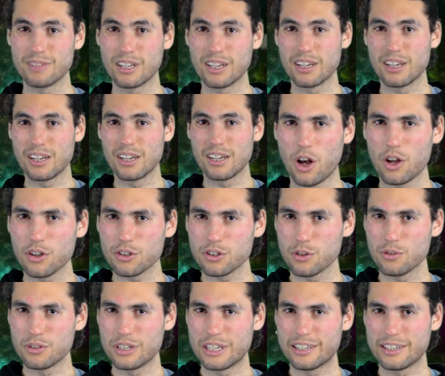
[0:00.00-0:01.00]
while
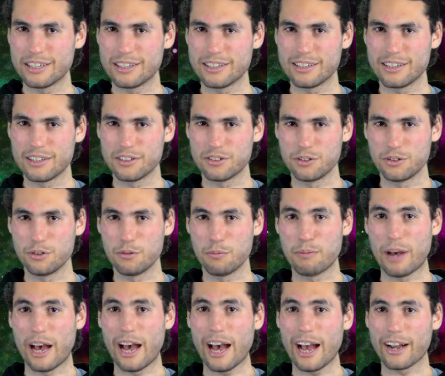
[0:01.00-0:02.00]
also needing to
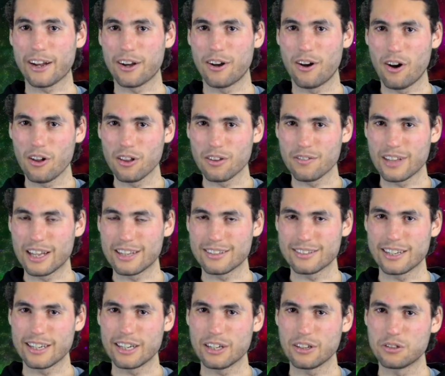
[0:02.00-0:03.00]
pack all of that
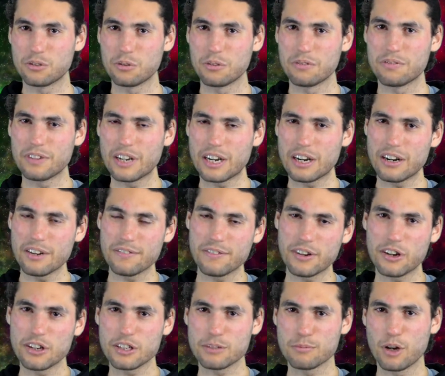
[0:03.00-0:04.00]
sail into a very,
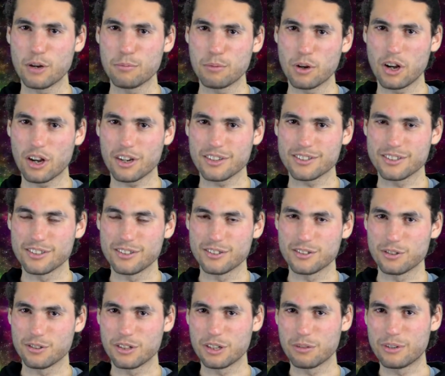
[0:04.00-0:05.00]
very small box
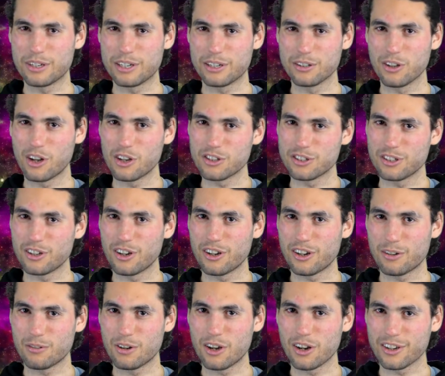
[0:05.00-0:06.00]
so that we can launch it on
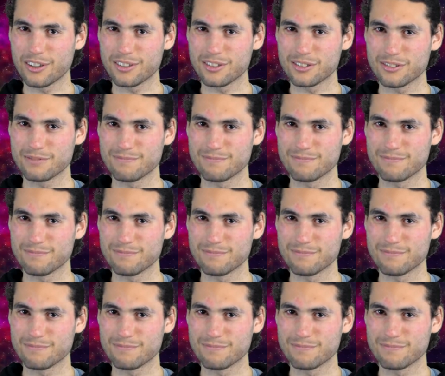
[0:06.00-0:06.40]
our rockets.